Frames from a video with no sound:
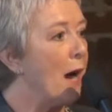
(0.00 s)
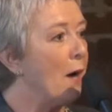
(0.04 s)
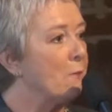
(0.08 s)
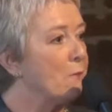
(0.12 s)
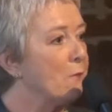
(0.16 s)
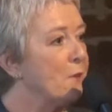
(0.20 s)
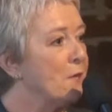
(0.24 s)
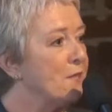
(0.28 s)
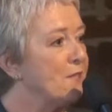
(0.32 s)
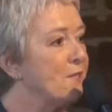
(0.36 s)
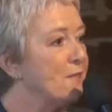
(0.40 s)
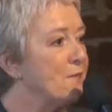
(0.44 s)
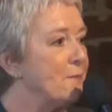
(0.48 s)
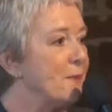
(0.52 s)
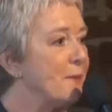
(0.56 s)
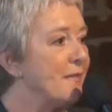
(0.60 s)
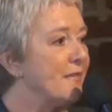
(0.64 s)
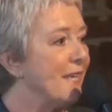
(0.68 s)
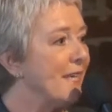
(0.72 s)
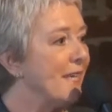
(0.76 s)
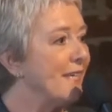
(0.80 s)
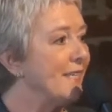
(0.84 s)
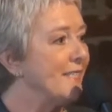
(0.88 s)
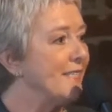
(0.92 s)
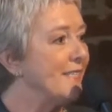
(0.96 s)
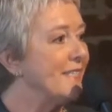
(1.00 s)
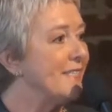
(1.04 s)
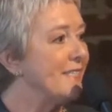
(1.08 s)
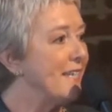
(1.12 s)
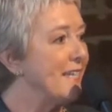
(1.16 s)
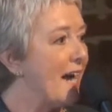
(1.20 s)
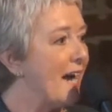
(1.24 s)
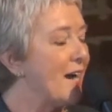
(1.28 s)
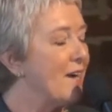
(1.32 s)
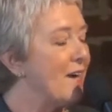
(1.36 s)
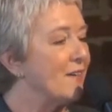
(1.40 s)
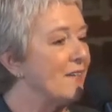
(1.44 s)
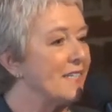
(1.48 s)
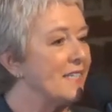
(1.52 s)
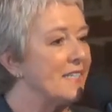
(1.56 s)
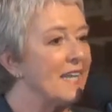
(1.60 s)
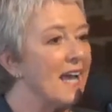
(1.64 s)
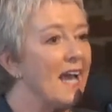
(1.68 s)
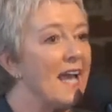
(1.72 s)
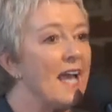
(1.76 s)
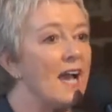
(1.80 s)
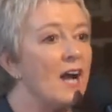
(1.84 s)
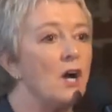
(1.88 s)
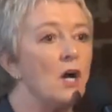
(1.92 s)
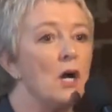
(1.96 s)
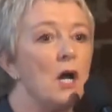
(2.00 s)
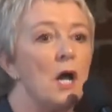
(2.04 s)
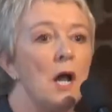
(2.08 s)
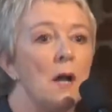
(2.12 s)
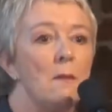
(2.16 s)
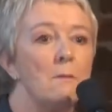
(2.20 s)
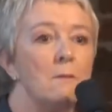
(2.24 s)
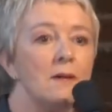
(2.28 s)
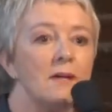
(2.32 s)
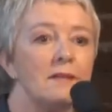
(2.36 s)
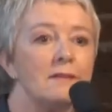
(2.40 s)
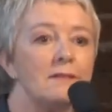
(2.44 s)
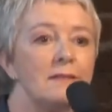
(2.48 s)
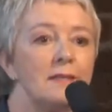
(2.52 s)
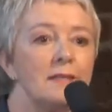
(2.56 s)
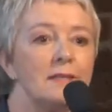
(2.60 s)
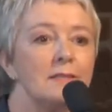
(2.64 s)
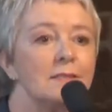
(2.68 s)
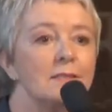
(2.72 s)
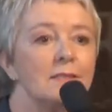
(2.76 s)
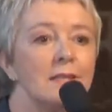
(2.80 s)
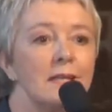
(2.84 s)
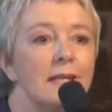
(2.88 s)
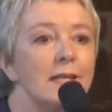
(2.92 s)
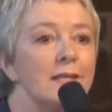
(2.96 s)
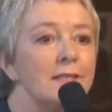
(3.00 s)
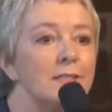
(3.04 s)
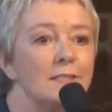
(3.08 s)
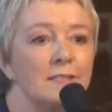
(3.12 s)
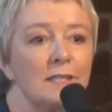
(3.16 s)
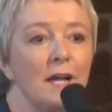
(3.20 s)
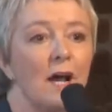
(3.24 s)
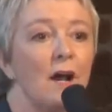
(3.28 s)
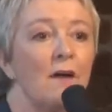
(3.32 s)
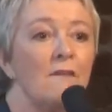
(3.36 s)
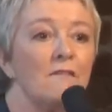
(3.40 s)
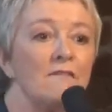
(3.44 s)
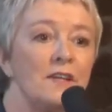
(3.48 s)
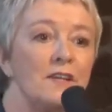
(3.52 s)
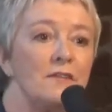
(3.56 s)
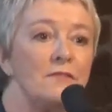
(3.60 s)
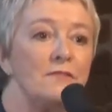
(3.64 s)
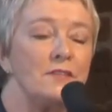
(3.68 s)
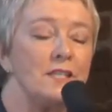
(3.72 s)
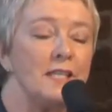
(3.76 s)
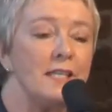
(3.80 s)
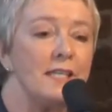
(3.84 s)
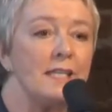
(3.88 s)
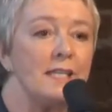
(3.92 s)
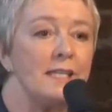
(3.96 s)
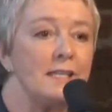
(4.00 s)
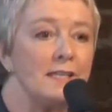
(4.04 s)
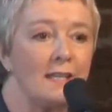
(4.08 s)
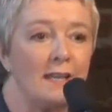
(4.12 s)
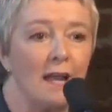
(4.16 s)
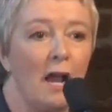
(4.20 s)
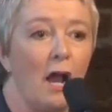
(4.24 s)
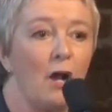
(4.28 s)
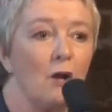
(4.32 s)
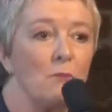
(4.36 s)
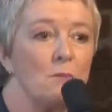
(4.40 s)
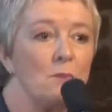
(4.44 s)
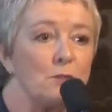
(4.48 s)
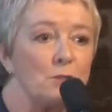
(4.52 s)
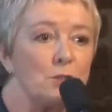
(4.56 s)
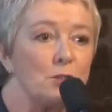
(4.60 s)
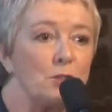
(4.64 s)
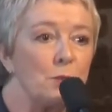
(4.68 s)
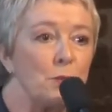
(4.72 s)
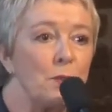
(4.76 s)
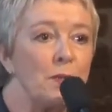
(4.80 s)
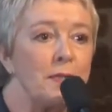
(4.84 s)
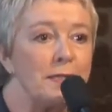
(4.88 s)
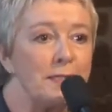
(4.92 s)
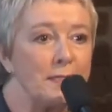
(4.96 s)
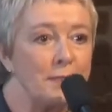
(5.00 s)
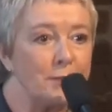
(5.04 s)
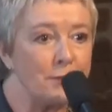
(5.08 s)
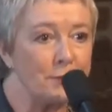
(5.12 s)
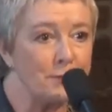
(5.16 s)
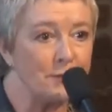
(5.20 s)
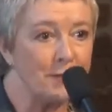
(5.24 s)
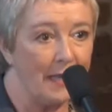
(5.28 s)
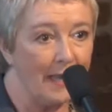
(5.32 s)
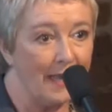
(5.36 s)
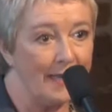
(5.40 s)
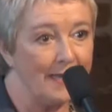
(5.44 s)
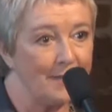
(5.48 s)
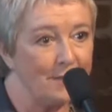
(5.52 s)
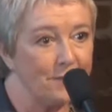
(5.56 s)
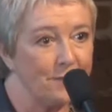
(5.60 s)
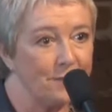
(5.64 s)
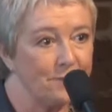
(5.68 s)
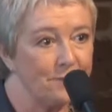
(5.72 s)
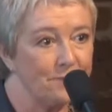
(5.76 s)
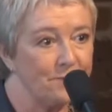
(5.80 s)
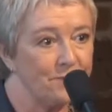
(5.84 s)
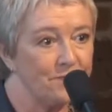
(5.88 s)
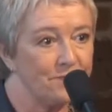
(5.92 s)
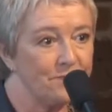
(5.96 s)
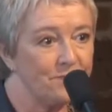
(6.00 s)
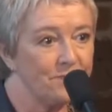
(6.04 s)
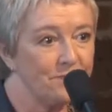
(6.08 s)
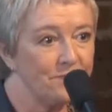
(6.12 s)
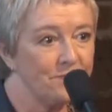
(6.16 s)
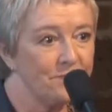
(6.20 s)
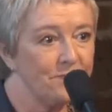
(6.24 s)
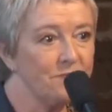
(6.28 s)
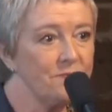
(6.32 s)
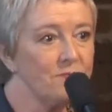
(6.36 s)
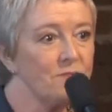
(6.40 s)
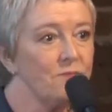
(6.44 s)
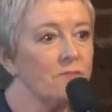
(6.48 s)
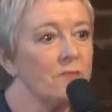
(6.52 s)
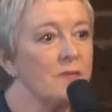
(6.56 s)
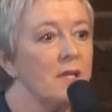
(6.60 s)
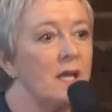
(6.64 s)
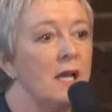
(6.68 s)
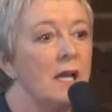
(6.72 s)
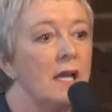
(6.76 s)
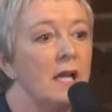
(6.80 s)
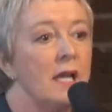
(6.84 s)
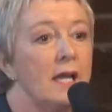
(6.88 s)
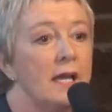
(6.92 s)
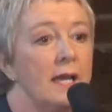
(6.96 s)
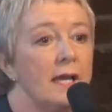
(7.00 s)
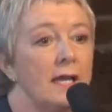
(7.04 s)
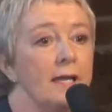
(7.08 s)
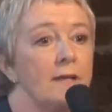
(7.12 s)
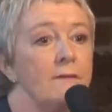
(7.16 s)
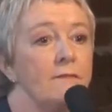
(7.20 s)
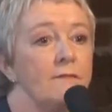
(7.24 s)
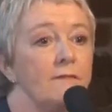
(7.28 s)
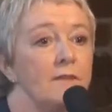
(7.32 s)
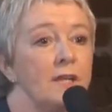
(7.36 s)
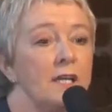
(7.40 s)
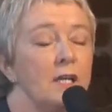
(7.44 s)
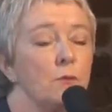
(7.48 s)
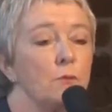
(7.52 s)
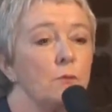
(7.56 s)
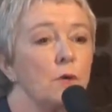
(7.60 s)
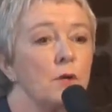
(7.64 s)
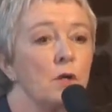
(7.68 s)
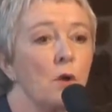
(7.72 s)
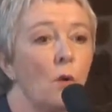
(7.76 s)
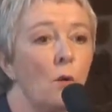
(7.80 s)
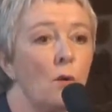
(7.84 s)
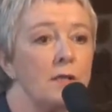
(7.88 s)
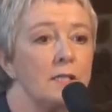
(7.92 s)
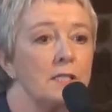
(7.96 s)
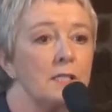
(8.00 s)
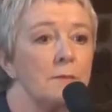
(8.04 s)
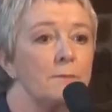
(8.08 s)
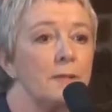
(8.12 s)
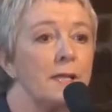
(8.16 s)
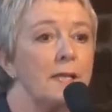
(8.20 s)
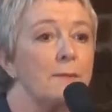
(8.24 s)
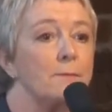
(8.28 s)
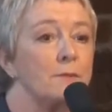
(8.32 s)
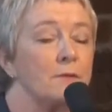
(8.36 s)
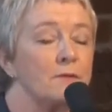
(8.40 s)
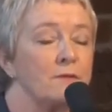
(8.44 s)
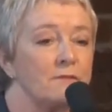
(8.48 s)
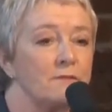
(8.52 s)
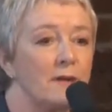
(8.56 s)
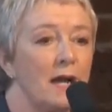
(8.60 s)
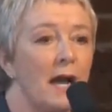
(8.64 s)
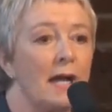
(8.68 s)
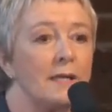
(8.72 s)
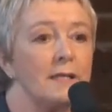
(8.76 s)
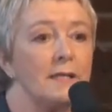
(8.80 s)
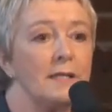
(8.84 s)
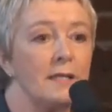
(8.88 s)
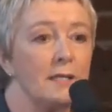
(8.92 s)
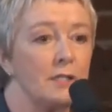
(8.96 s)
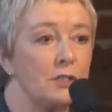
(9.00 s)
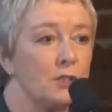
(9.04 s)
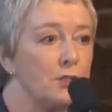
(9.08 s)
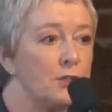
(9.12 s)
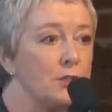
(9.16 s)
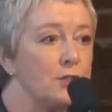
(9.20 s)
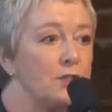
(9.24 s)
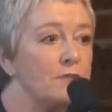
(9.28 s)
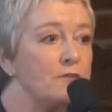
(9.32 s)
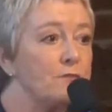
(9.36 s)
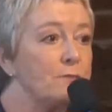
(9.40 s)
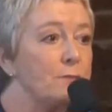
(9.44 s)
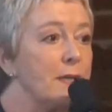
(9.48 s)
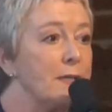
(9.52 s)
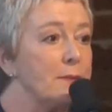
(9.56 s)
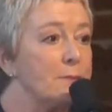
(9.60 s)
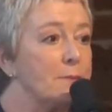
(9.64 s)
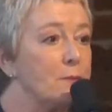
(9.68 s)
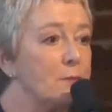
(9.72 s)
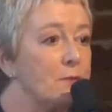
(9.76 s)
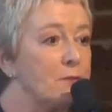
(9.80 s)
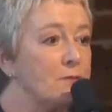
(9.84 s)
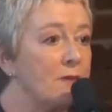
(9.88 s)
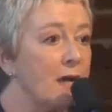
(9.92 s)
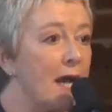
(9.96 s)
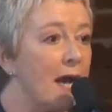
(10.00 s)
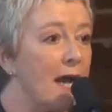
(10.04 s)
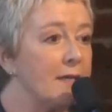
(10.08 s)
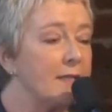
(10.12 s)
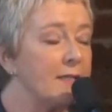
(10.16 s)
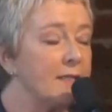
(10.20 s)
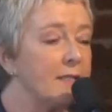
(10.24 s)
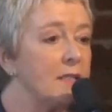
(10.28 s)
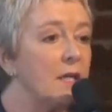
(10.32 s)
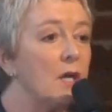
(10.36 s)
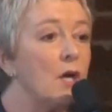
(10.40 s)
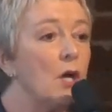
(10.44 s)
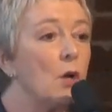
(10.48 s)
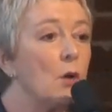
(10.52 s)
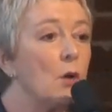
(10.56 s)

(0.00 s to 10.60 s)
I wouldn't have been hidden entirely now, but this is 15, almost 20 years later. If it were going to be provided, it could have been provided.